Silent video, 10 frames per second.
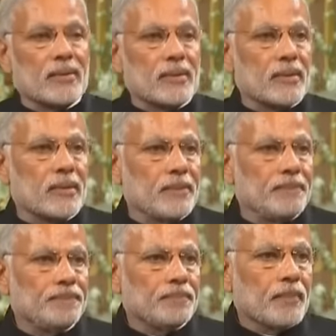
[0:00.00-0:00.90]
us.
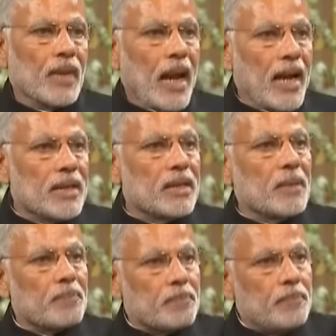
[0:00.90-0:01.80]
As in
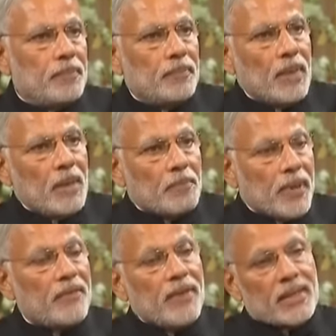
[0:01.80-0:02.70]
the
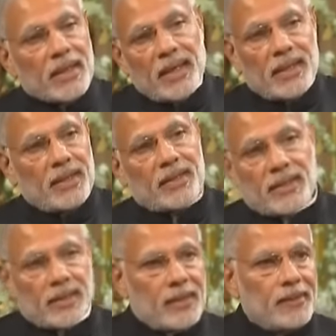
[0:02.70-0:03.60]
previous
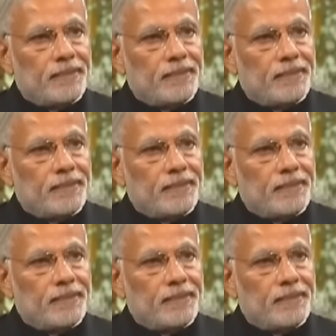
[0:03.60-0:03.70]
ages,